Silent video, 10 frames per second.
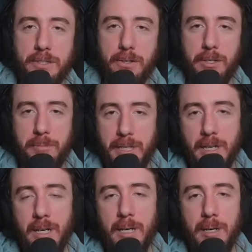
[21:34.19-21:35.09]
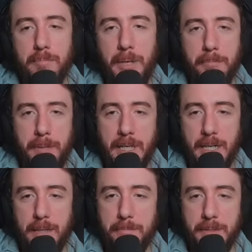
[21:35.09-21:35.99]
They're going to be pumping
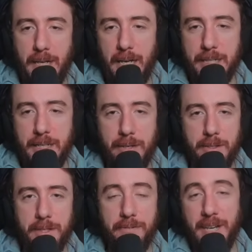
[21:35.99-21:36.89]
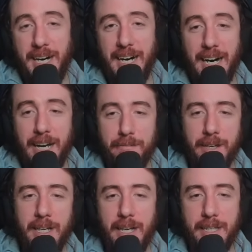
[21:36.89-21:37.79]
up that Herald of the Hive,
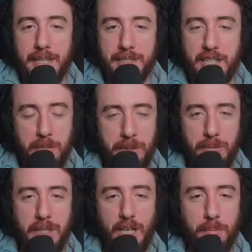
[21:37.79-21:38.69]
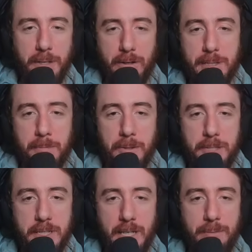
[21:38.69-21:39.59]
and that's going to be really helping our
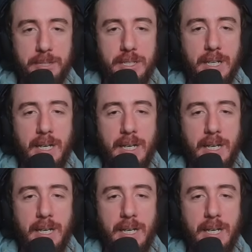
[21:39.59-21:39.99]
explosion damage.